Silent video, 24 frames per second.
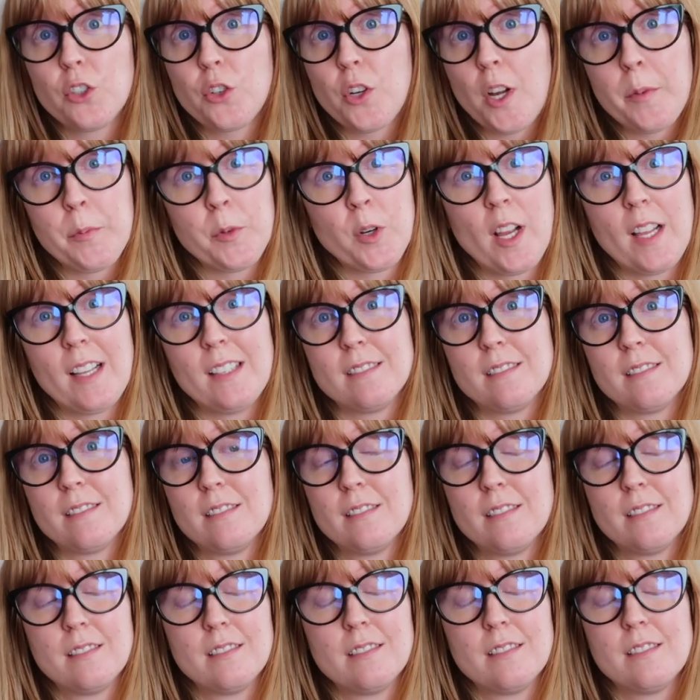Gremlin,
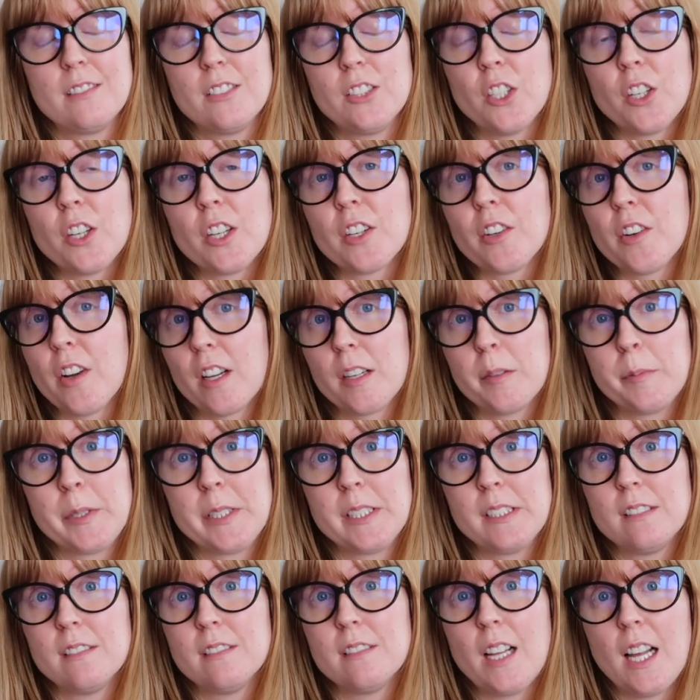you're
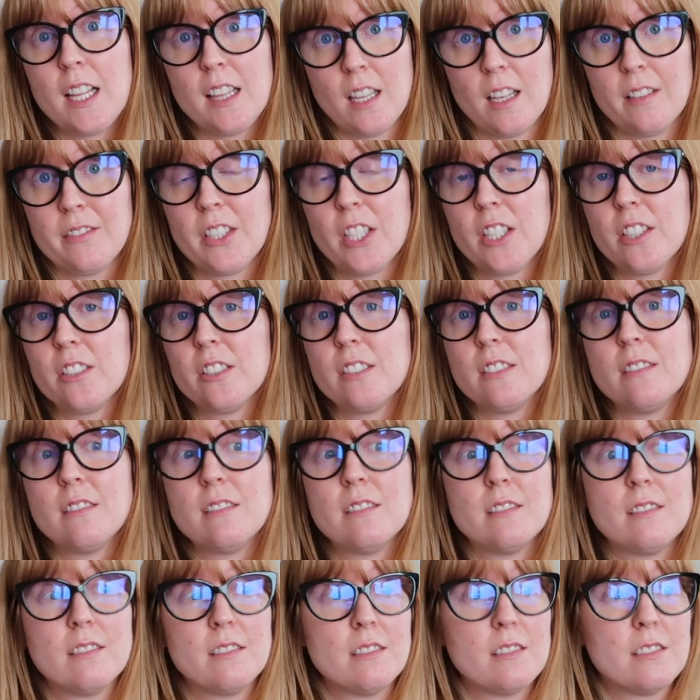incredible. I love you.
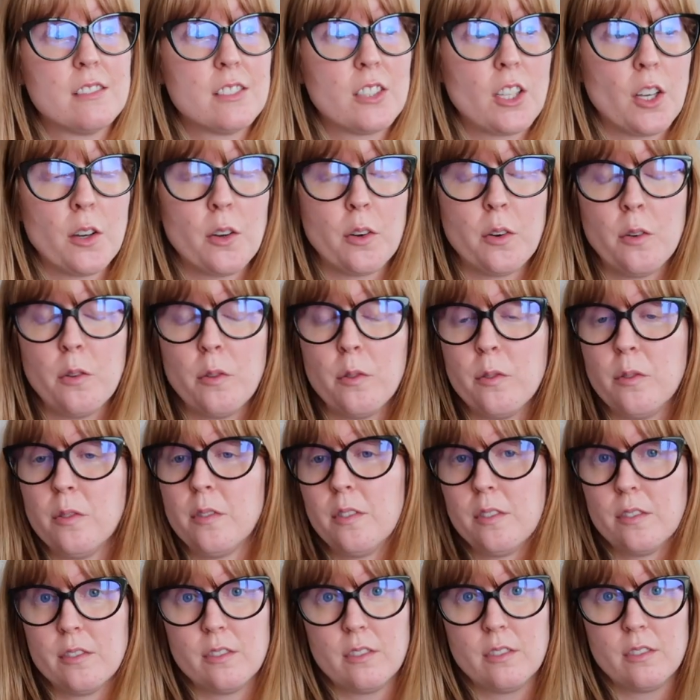Go
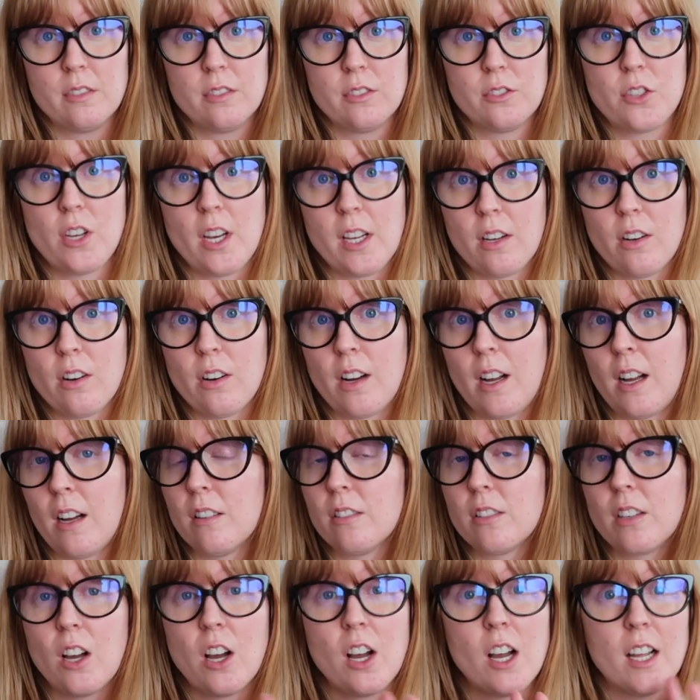check her
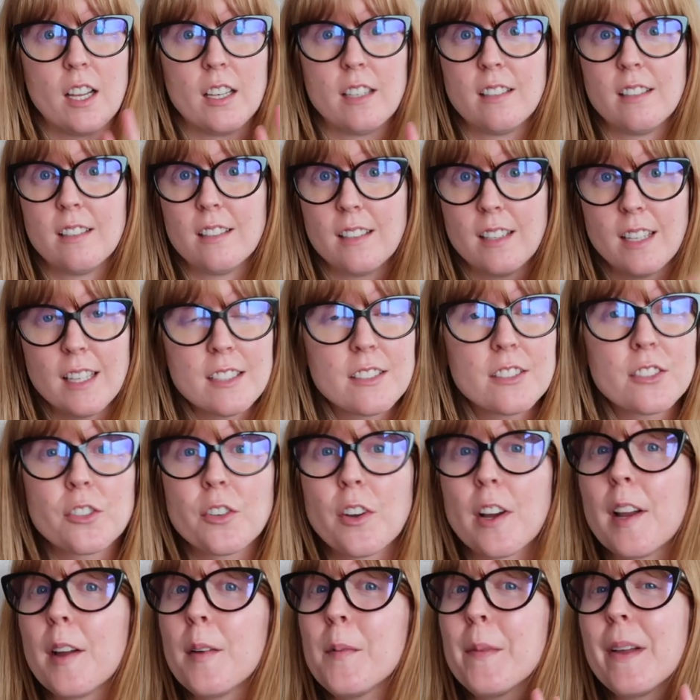out on
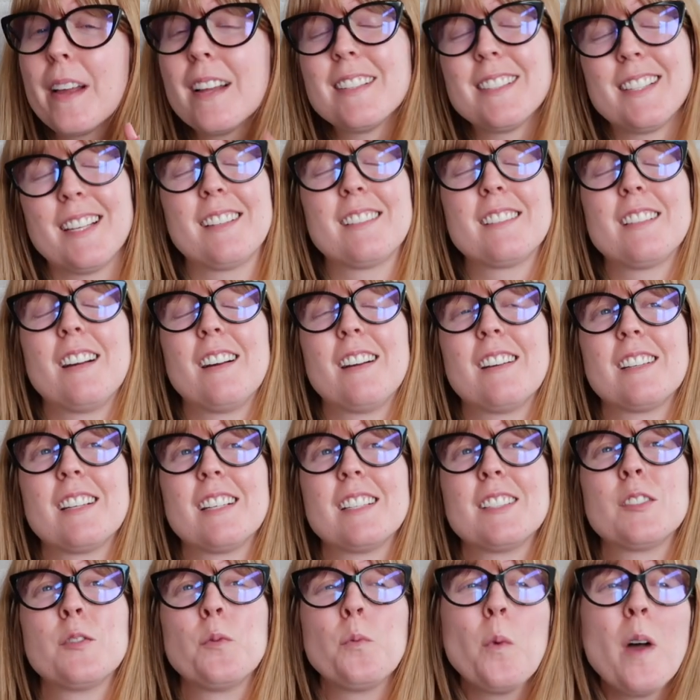Instagram and TikTok
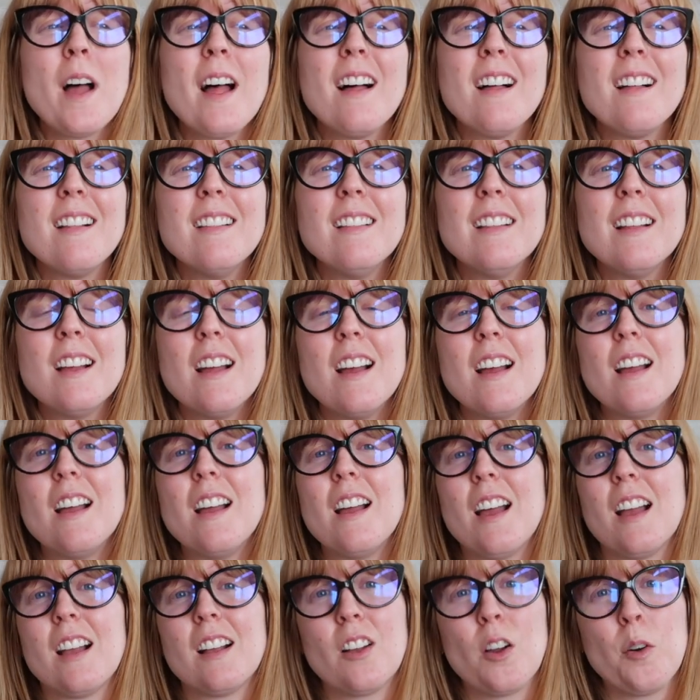as well.
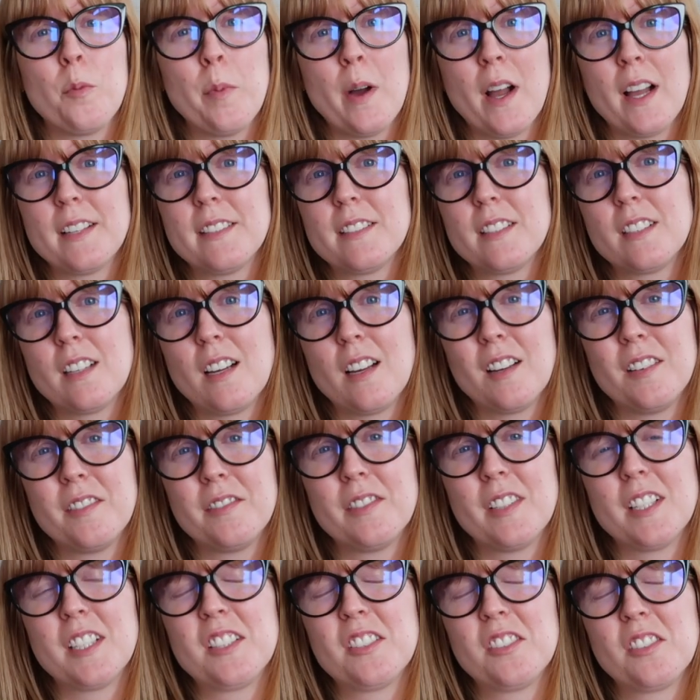And go buy stuff.
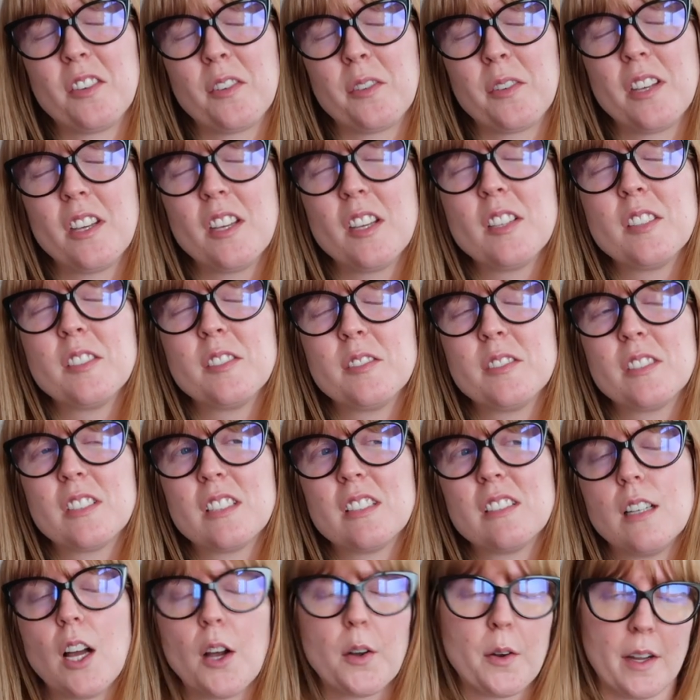It's so cute.
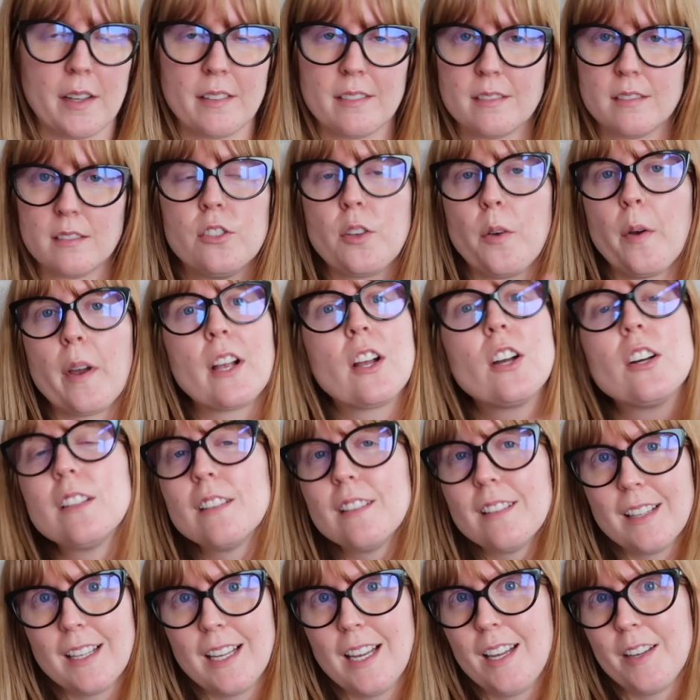Okay. So I
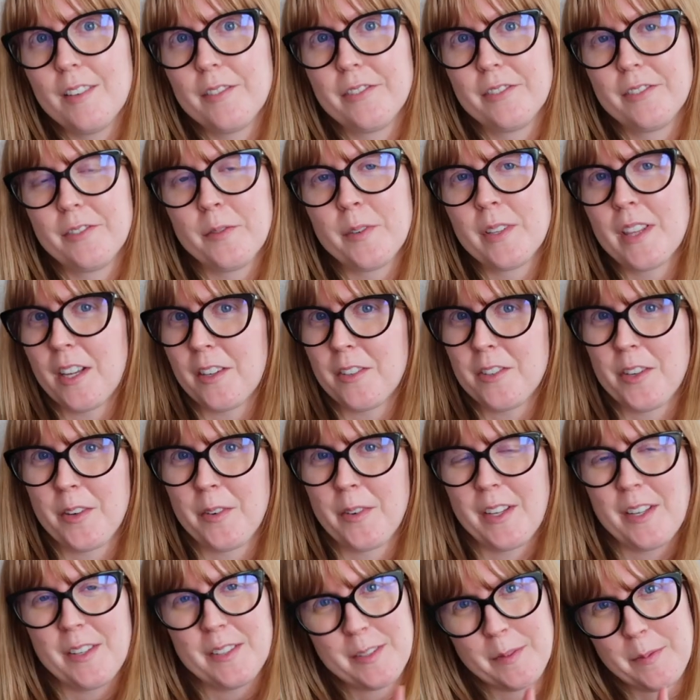couldn't leave without
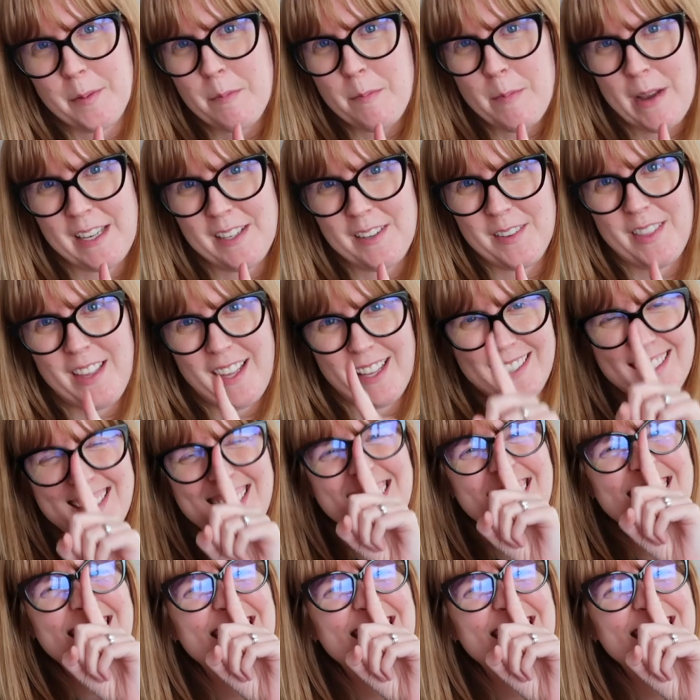showing you some of my new things.